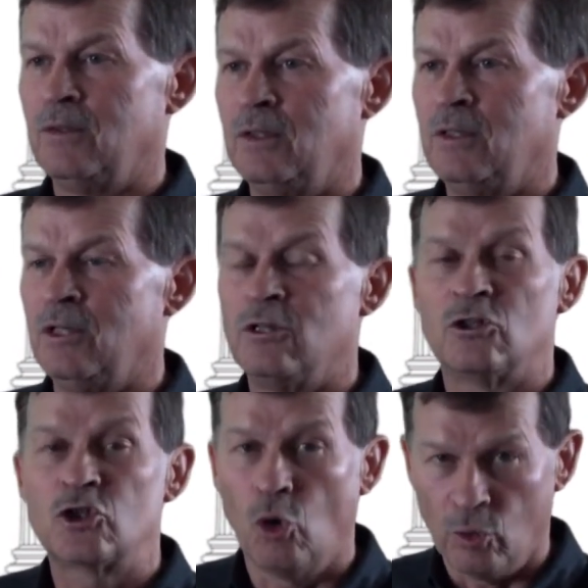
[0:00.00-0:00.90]
the
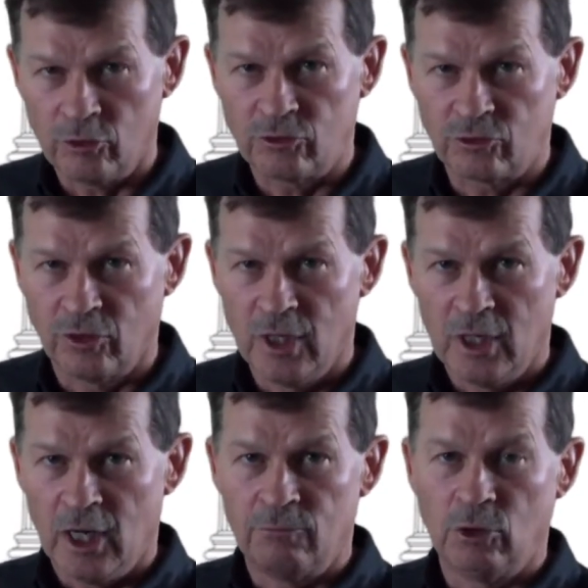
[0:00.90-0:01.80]
source
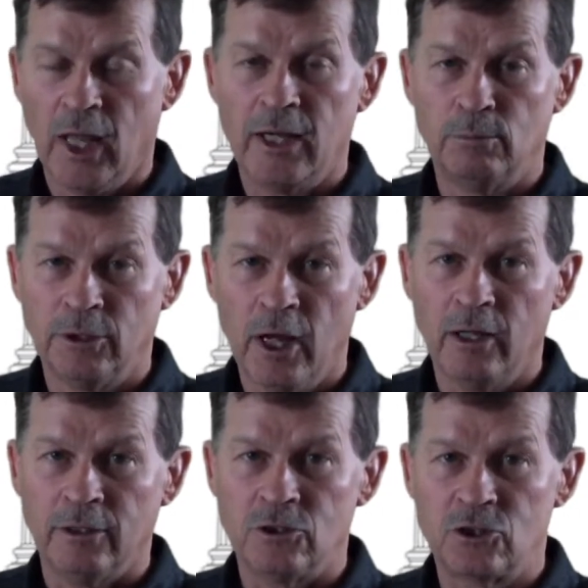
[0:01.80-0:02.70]
of reliable
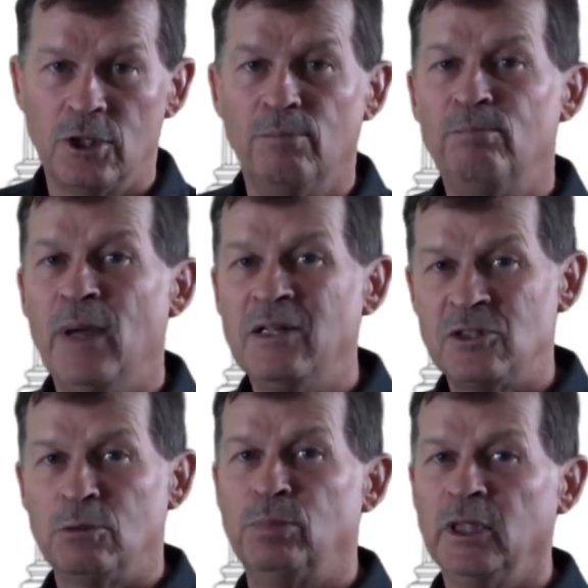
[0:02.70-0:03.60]
knowledge, the
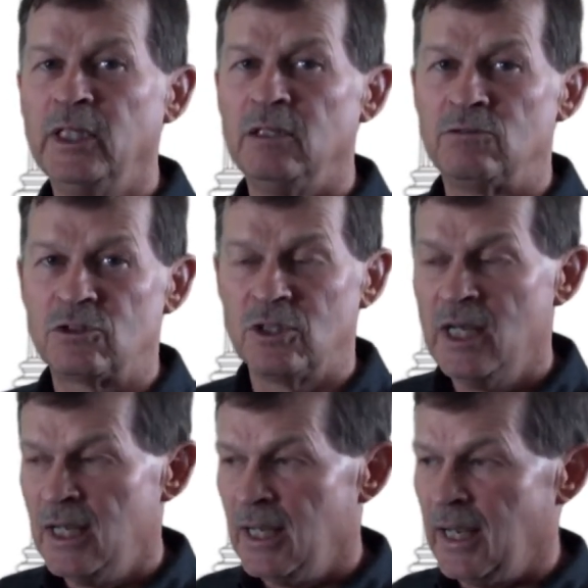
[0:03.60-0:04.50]
basic beliefs,
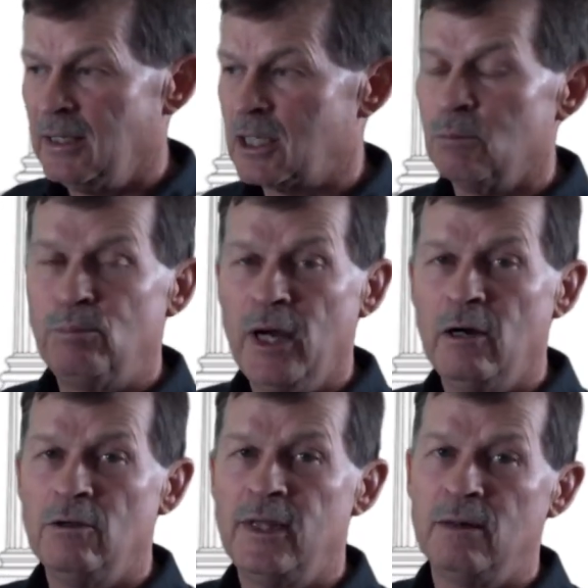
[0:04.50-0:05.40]
and
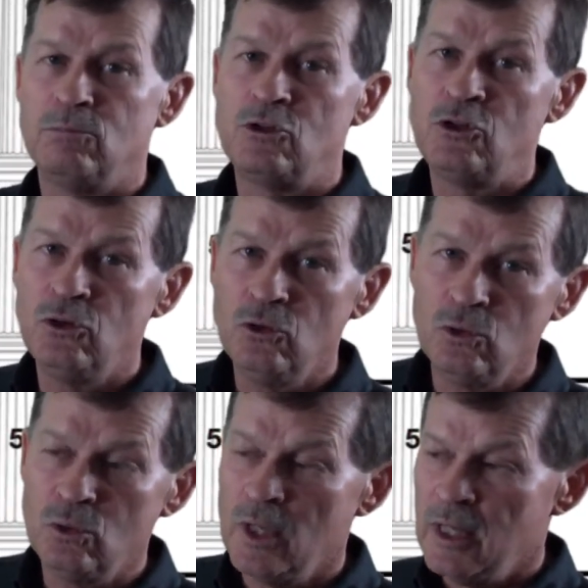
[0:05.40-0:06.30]
compared them
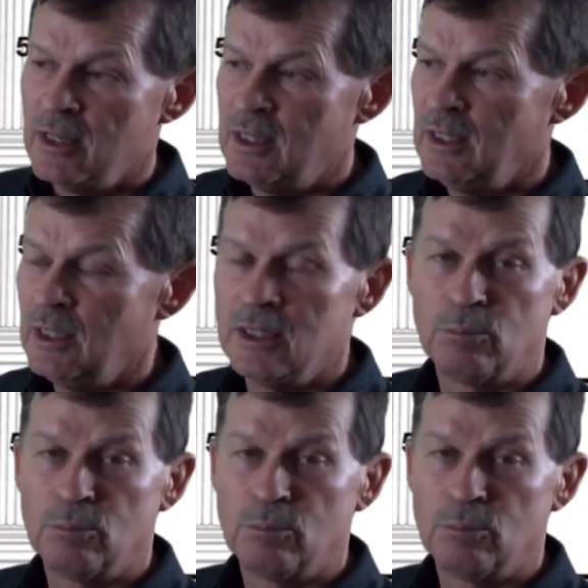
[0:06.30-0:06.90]
to the